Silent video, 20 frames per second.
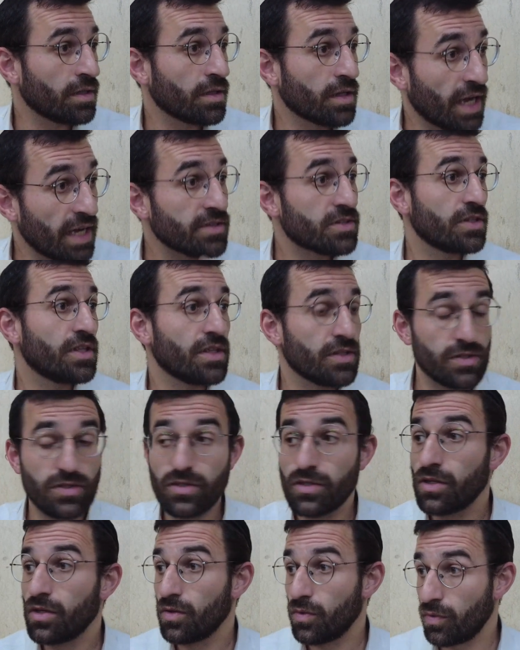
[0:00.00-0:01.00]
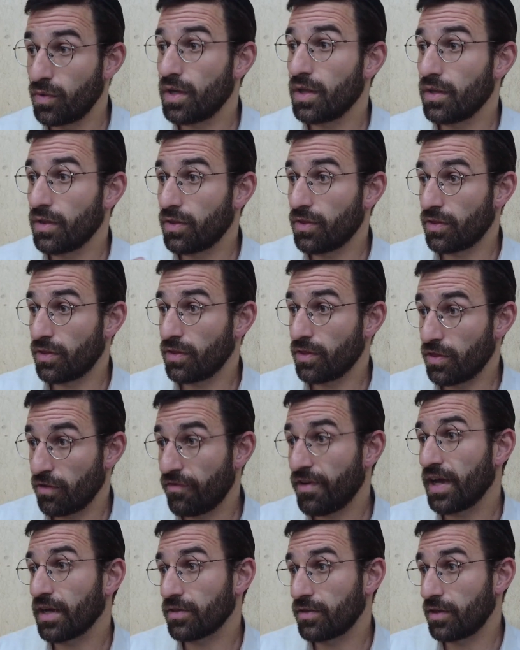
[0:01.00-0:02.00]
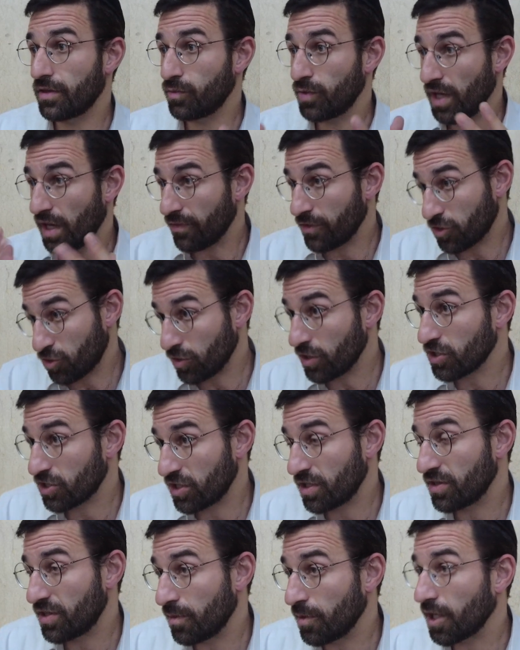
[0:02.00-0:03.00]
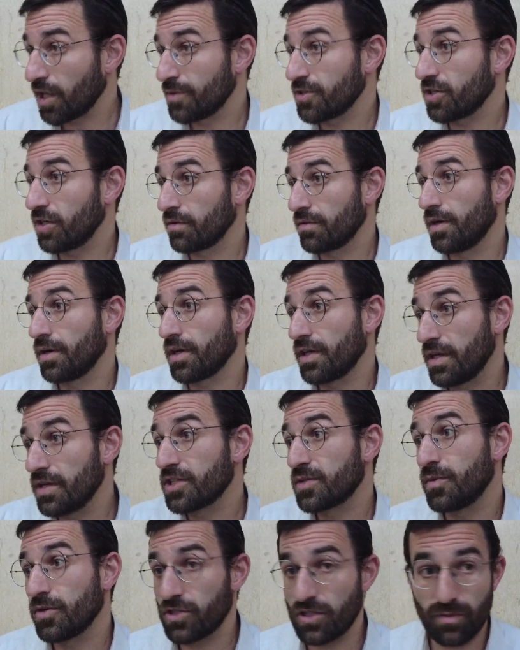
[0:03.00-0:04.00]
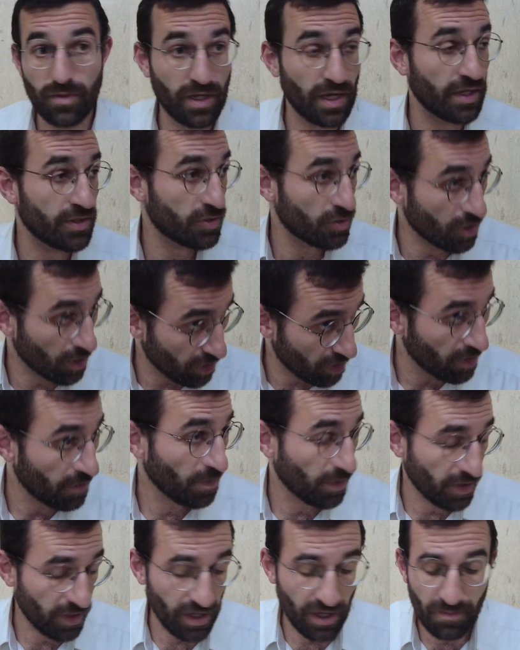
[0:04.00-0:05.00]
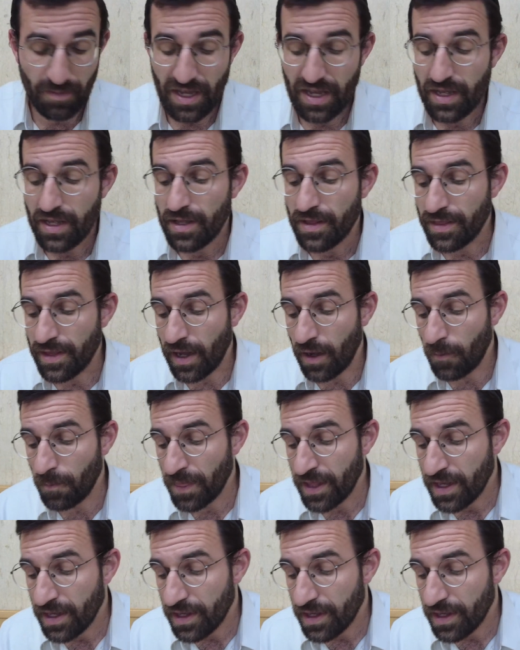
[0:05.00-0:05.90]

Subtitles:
consonance with the fact that we have the tradition that Milchemes Gog and Magog is supposed to be on Sukkot. Okay, now